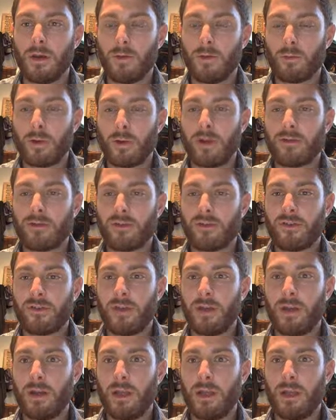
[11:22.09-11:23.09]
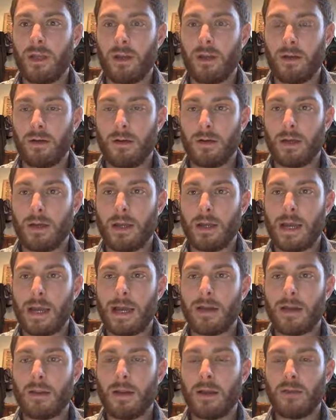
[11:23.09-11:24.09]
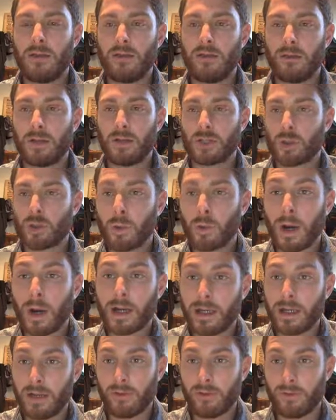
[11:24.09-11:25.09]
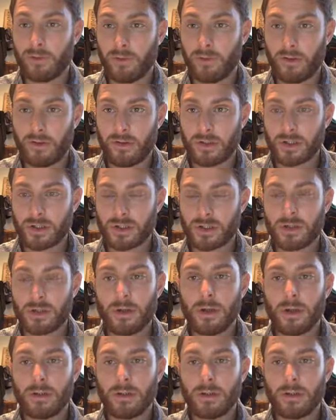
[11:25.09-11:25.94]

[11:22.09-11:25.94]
we're interested in analyzing large quantities of research,